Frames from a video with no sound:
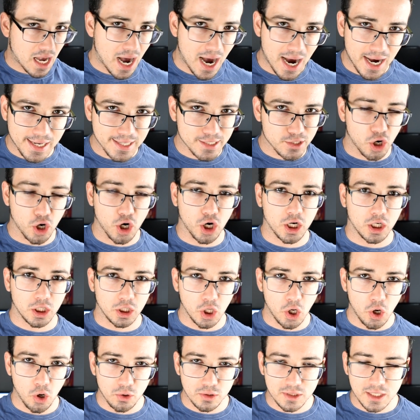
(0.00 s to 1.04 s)
eyes are
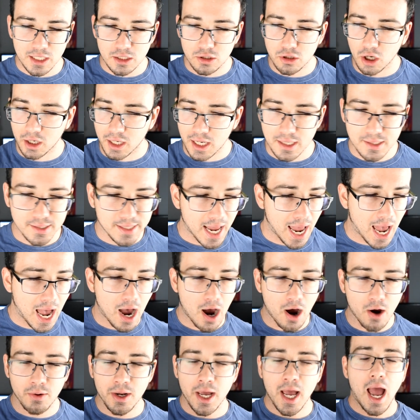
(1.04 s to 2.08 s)
closed, he's looking
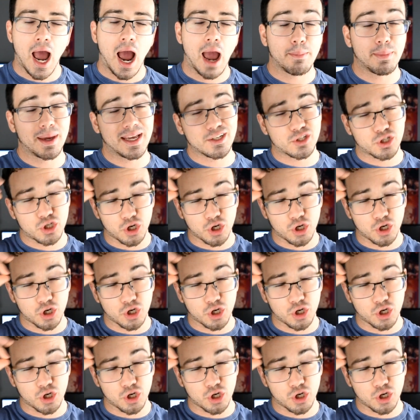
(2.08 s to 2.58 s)
down. I mean,